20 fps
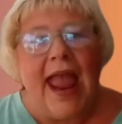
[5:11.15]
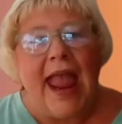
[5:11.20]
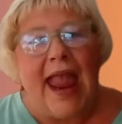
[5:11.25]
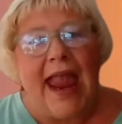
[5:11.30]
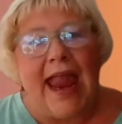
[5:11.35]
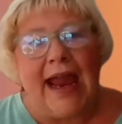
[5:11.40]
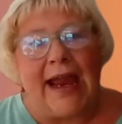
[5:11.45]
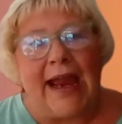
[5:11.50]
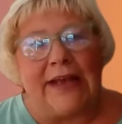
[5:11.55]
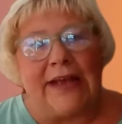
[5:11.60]

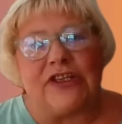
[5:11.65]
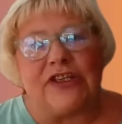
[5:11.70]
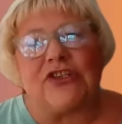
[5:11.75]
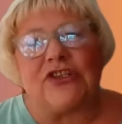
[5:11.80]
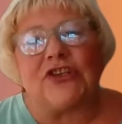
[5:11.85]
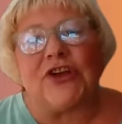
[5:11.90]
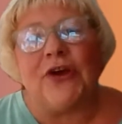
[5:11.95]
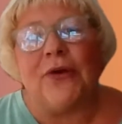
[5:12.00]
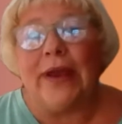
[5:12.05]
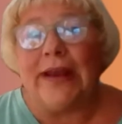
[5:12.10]
And
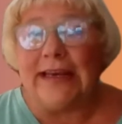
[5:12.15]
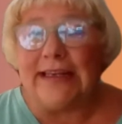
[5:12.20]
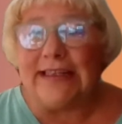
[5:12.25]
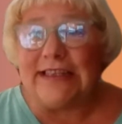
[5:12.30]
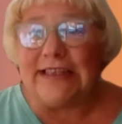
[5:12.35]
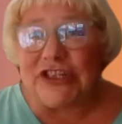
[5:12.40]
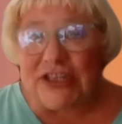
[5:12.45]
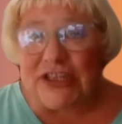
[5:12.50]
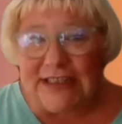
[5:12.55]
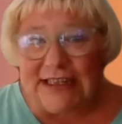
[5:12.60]
so in
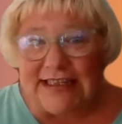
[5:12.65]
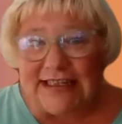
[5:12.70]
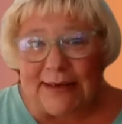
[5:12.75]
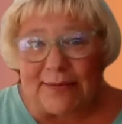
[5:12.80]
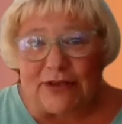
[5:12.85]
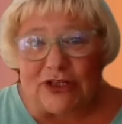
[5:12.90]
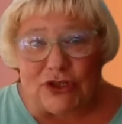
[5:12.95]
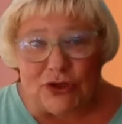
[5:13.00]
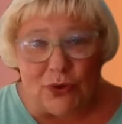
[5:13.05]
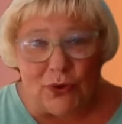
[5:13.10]
addition to
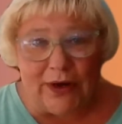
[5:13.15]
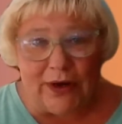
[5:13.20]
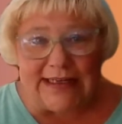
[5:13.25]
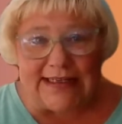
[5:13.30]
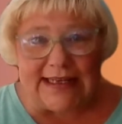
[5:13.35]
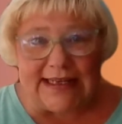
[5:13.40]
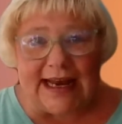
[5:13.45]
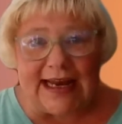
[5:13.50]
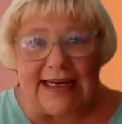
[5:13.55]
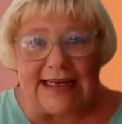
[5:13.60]
some stories
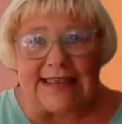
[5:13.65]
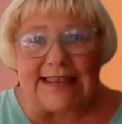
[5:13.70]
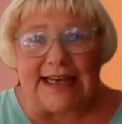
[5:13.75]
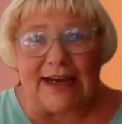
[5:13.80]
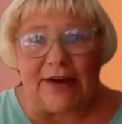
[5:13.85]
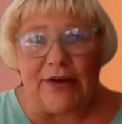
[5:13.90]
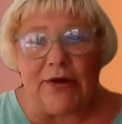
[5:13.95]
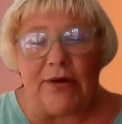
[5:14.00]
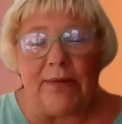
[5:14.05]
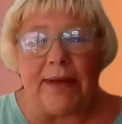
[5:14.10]
that I can
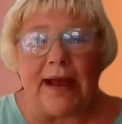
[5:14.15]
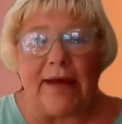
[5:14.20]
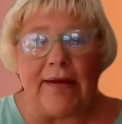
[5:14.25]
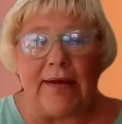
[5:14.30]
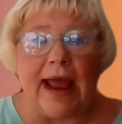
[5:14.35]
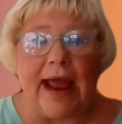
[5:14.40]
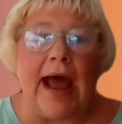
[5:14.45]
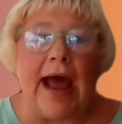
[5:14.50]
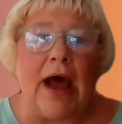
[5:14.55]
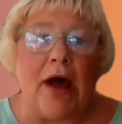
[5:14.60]
tell you about
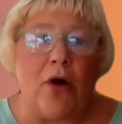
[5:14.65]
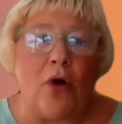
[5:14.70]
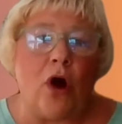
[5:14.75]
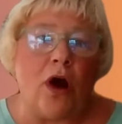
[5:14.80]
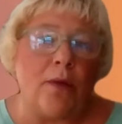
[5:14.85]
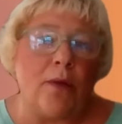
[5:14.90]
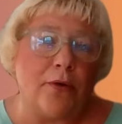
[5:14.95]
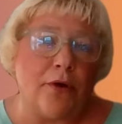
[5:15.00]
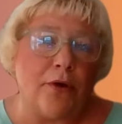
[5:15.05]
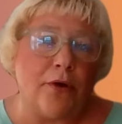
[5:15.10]
how
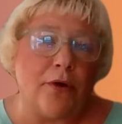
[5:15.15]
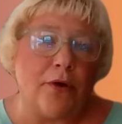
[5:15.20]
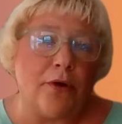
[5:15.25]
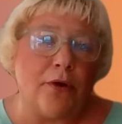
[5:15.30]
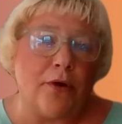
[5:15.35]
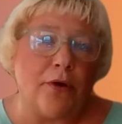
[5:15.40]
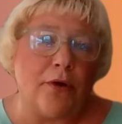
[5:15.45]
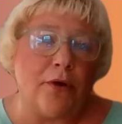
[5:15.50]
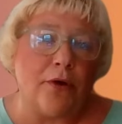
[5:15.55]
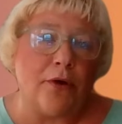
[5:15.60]
our
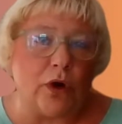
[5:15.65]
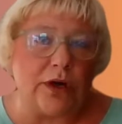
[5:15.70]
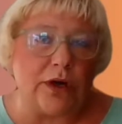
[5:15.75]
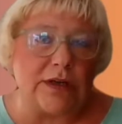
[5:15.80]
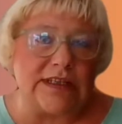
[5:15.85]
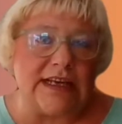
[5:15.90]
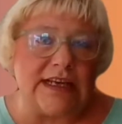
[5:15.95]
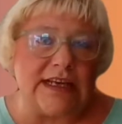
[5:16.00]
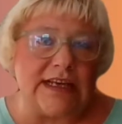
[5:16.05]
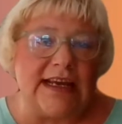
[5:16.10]
program has
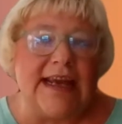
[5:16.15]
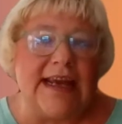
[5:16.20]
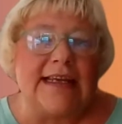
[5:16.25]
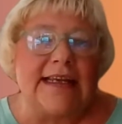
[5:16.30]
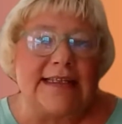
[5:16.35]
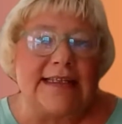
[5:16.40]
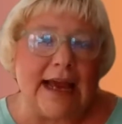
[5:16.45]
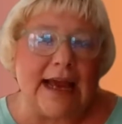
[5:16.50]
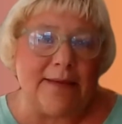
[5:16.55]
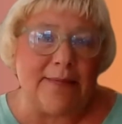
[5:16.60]
worked
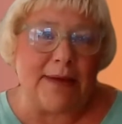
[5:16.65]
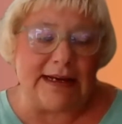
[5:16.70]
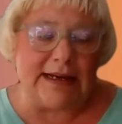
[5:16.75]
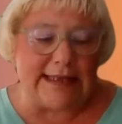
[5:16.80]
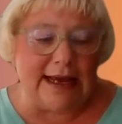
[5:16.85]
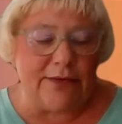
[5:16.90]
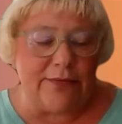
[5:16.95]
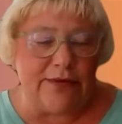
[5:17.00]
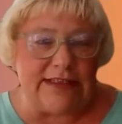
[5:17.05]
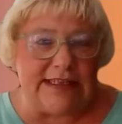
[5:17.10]
side by
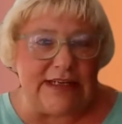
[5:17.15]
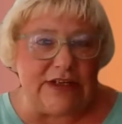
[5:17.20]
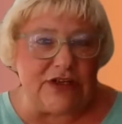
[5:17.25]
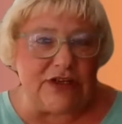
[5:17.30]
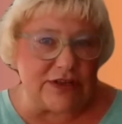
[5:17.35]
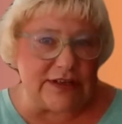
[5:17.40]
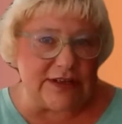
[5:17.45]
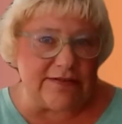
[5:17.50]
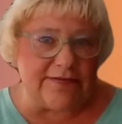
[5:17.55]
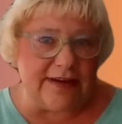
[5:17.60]
side with
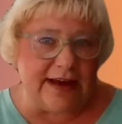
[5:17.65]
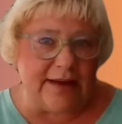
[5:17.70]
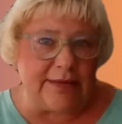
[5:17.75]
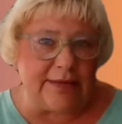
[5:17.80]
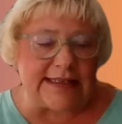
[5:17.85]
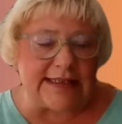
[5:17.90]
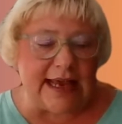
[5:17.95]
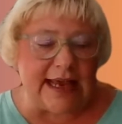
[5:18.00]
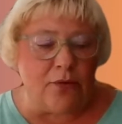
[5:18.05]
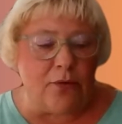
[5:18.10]
teachers and
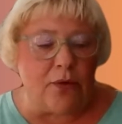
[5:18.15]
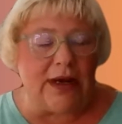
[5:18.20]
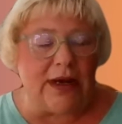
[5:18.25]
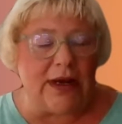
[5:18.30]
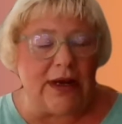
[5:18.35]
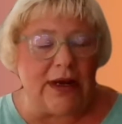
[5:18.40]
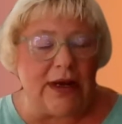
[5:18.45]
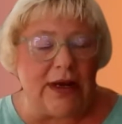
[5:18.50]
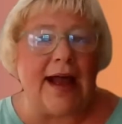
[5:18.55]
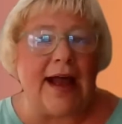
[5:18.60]
families, I wanted
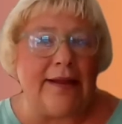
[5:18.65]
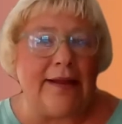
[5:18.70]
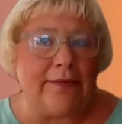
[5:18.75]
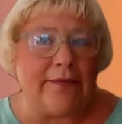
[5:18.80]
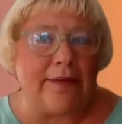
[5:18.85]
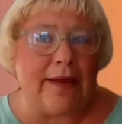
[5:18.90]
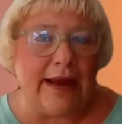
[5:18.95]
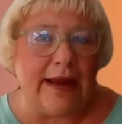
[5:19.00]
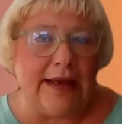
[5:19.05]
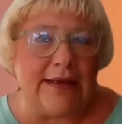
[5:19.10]
to
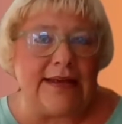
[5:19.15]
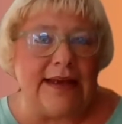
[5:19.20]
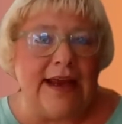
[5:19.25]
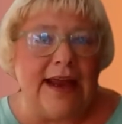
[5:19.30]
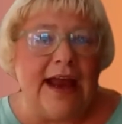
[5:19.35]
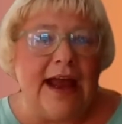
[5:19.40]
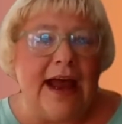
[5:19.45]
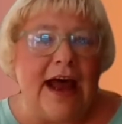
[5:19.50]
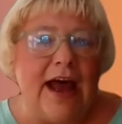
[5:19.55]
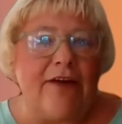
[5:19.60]
highlight
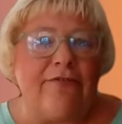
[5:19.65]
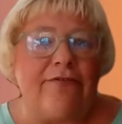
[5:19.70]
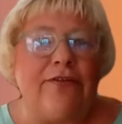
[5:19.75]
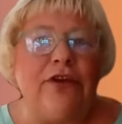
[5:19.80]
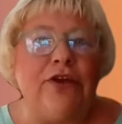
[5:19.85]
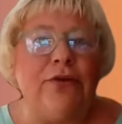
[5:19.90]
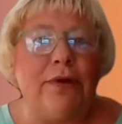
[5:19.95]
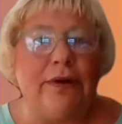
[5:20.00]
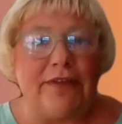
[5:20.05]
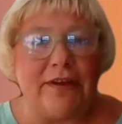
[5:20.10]
a
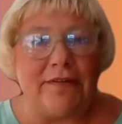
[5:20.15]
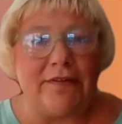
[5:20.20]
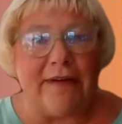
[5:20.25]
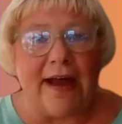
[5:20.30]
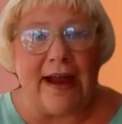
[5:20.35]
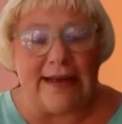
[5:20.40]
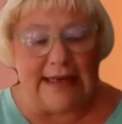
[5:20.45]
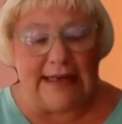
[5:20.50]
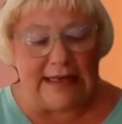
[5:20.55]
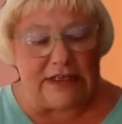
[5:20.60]
few of the
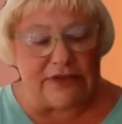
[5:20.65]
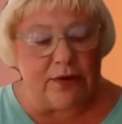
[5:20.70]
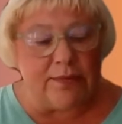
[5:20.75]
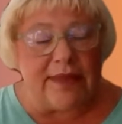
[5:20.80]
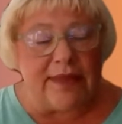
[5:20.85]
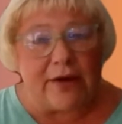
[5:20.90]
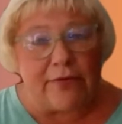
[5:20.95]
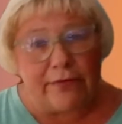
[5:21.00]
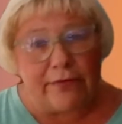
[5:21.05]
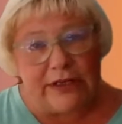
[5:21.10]
findings from
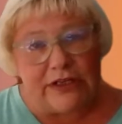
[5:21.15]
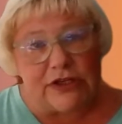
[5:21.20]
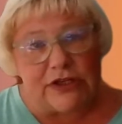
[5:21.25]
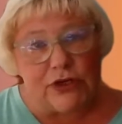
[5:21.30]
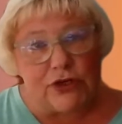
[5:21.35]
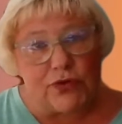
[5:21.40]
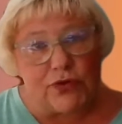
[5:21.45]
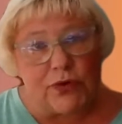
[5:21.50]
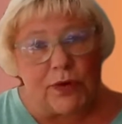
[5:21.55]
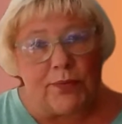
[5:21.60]
that
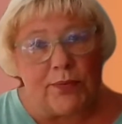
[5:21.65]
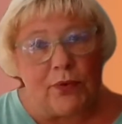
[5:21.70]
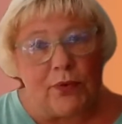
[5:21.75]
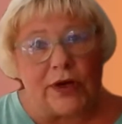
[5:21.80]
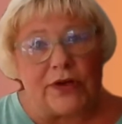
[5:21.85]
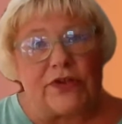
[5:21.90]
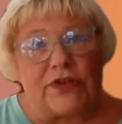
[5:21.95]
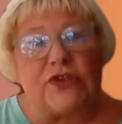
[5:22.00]
research report.